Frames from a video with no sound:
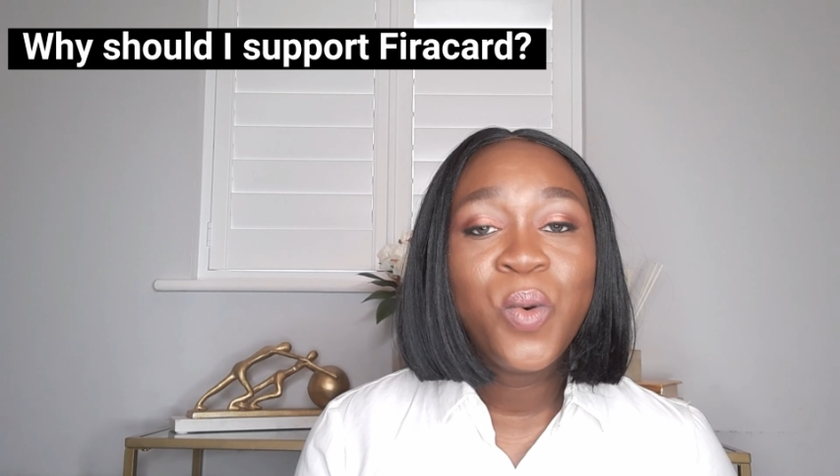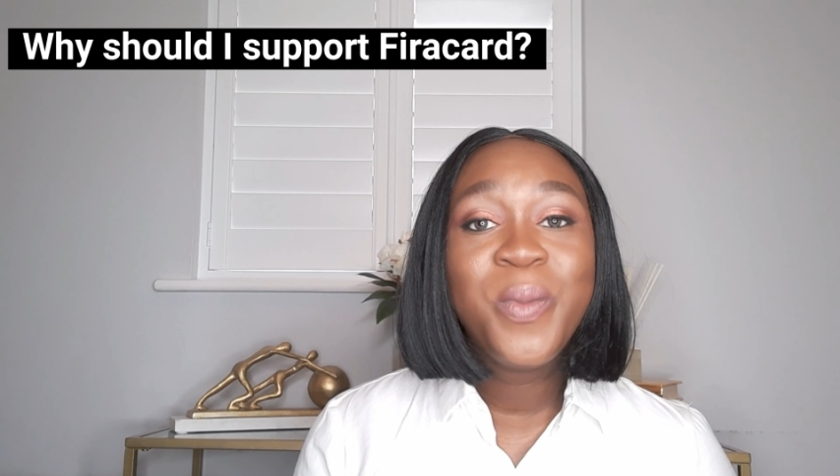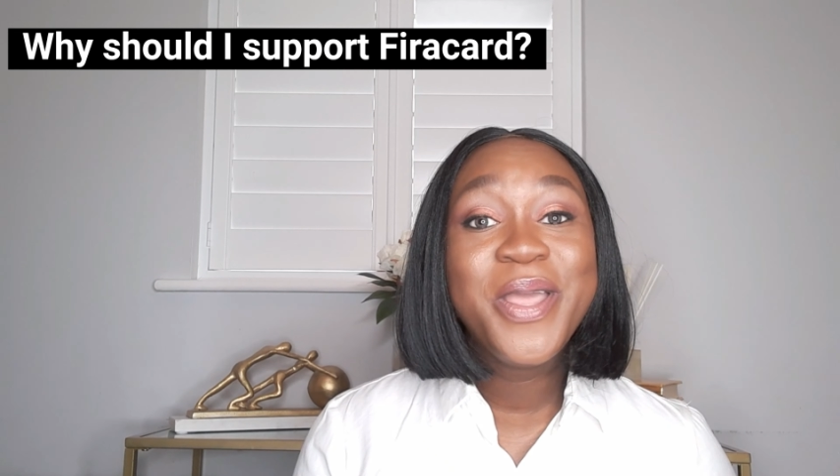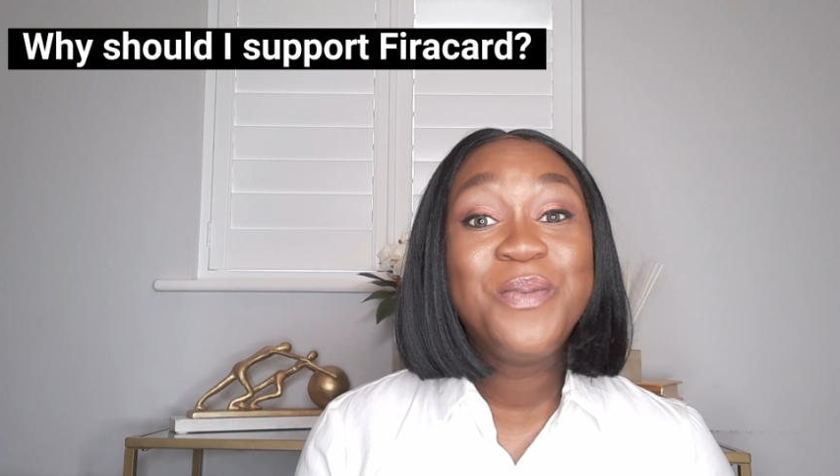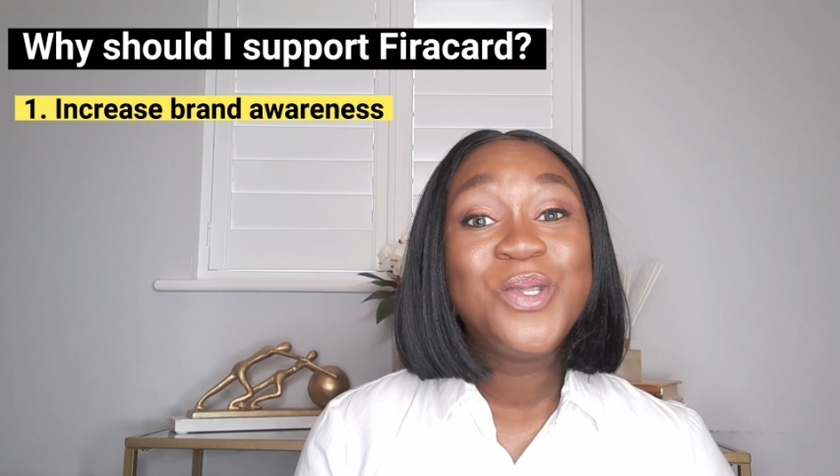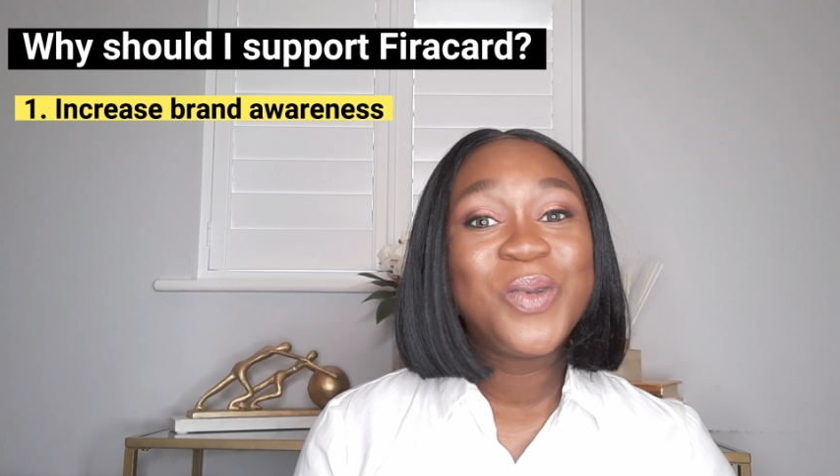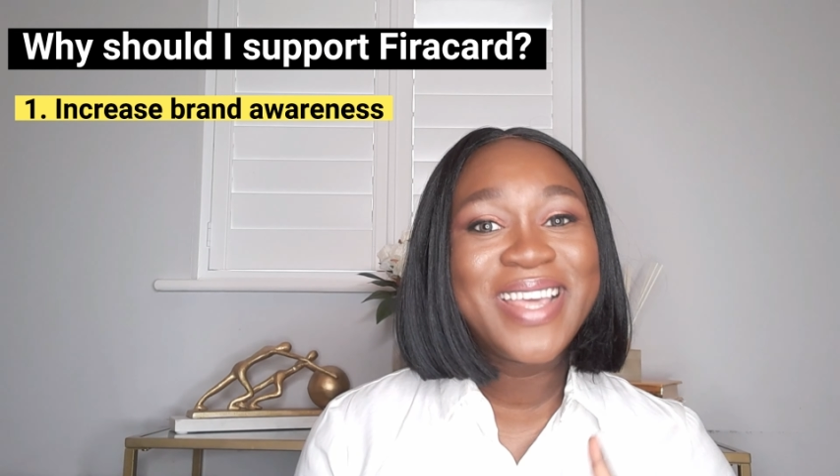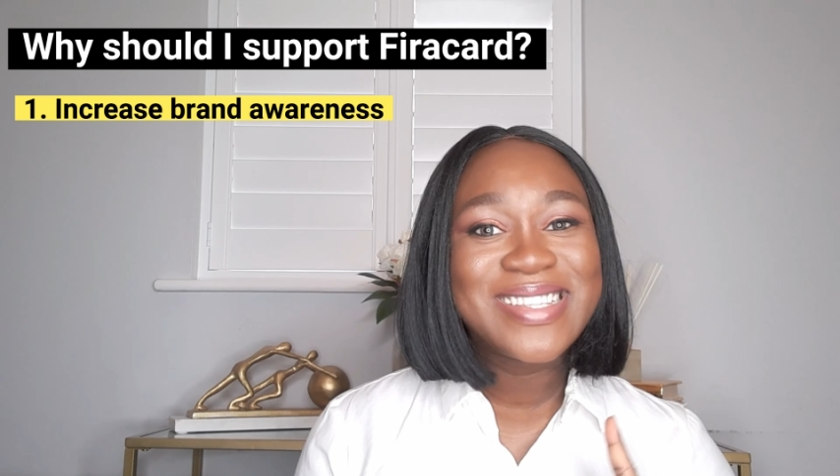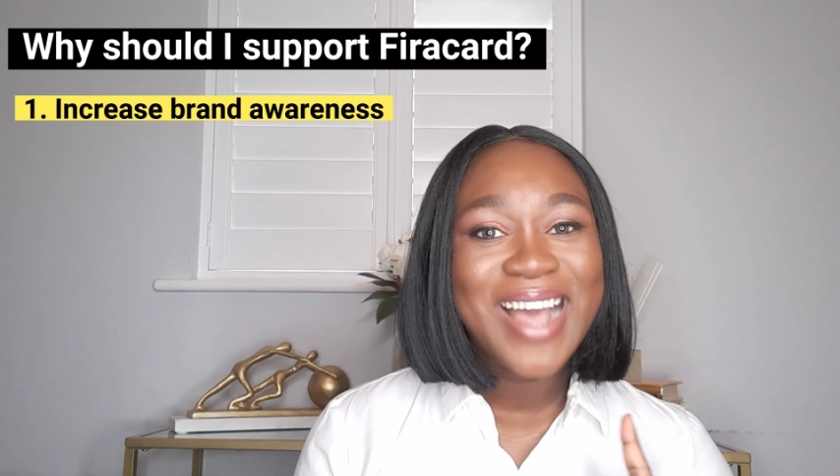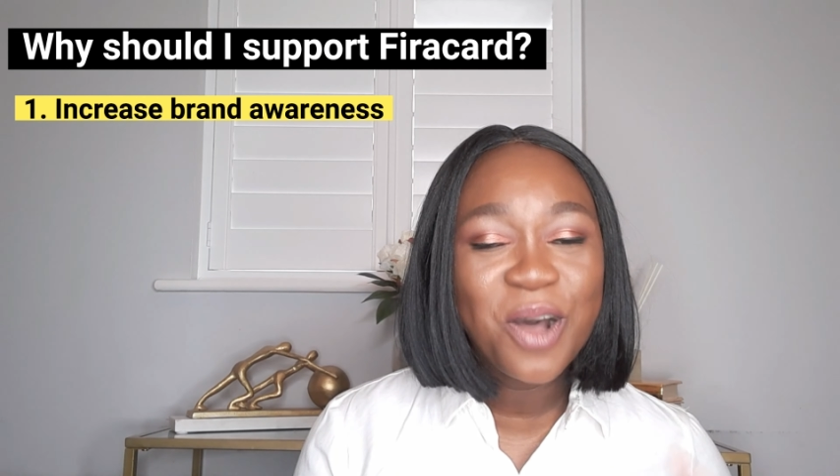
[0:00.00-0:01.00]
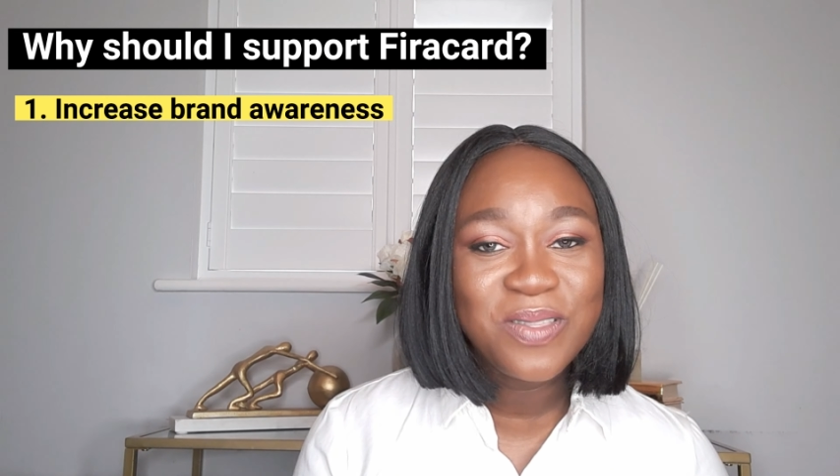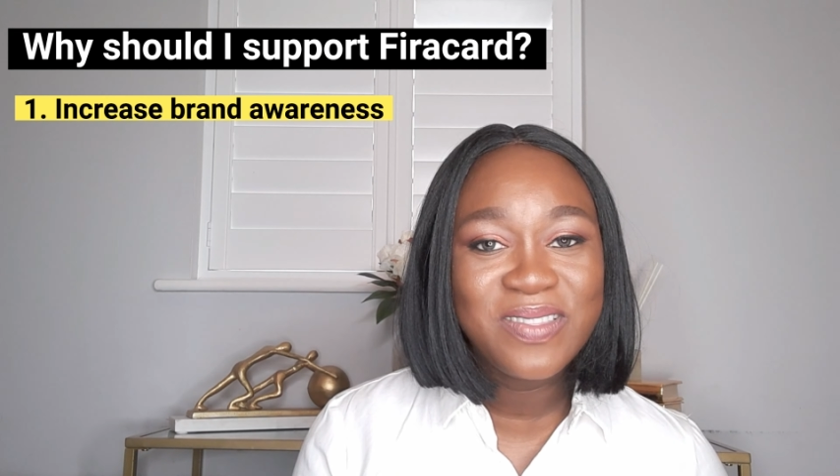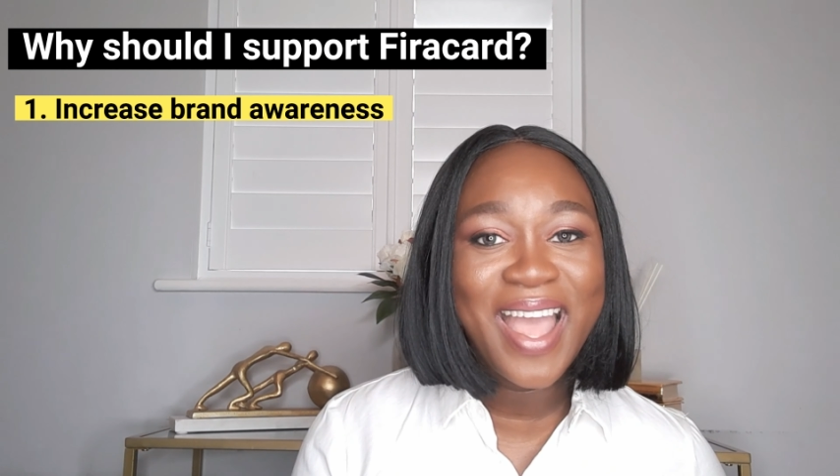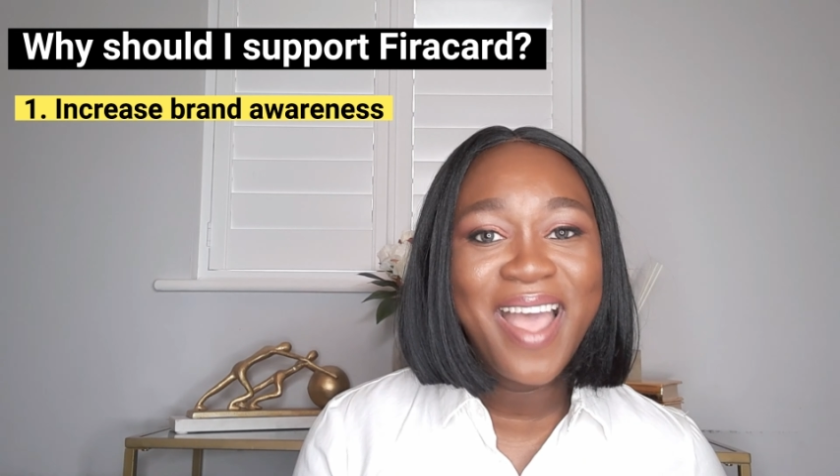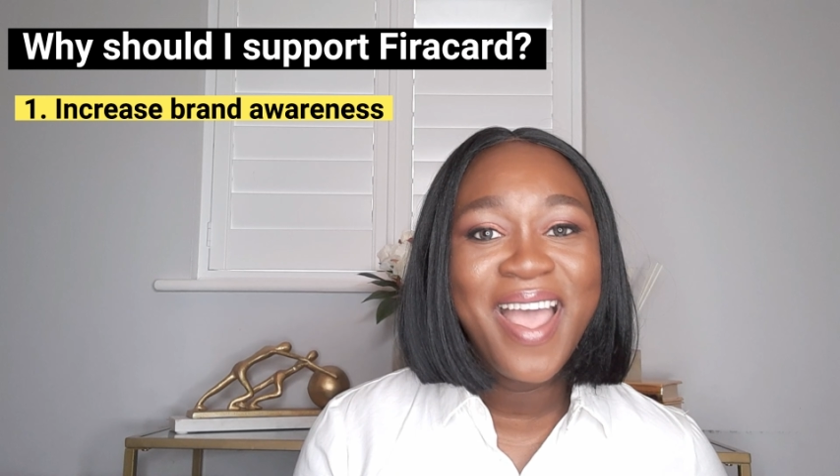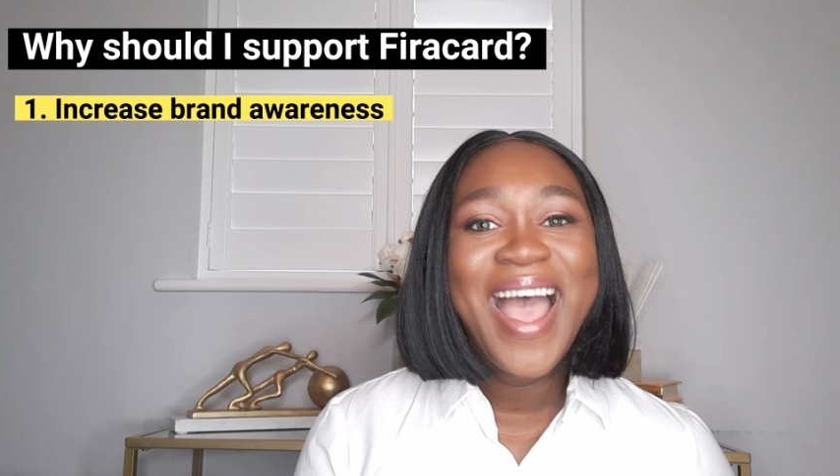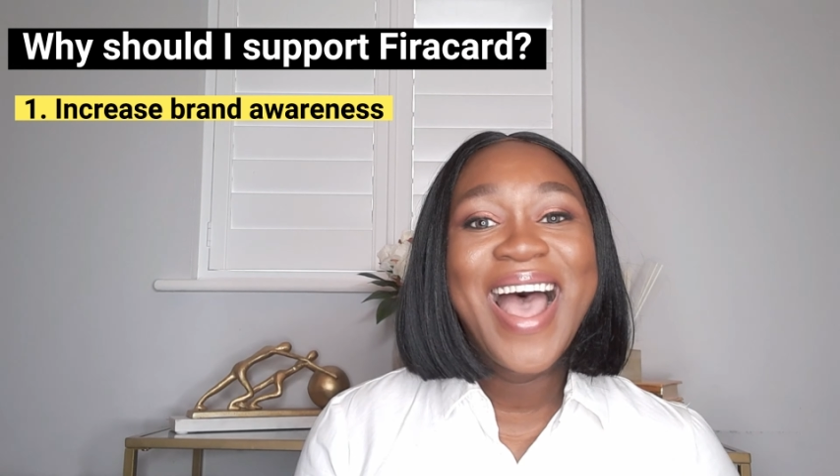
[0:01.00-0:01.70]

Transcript: will be able to get out there